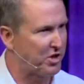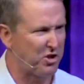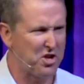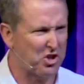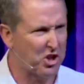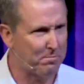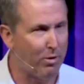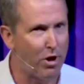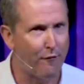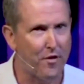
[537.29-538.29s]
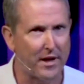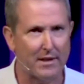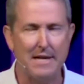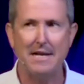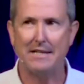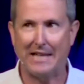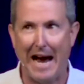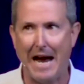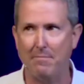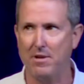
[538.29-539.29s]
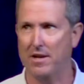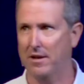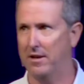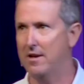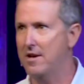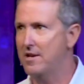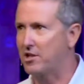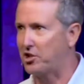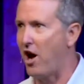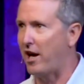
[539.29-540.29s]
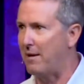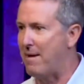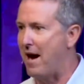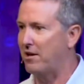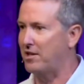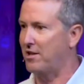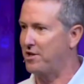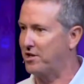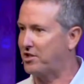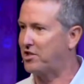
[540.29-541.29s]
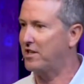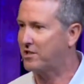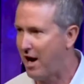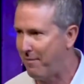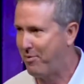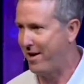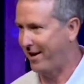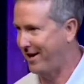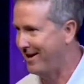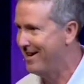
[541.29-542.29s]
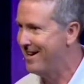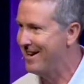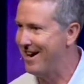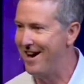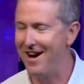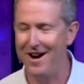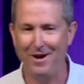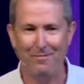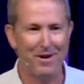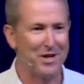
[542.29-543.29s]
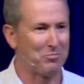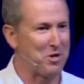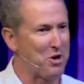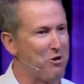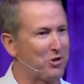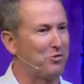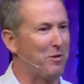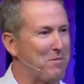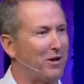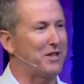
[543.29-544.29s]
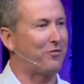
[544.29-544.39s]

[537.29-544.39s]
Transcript: So this is perfect timing to talk about this topic um, as we go to a Middle East